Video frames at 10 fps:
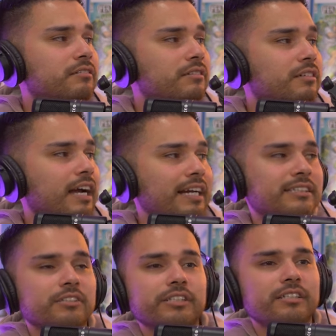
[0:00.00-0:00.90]
Yeah, I, I could
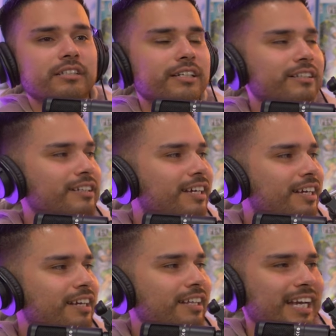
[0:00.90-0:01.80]
still eat. Like,
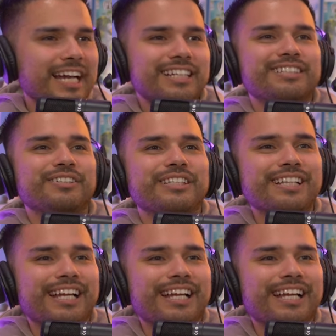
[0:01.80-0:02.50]
like I can still eat.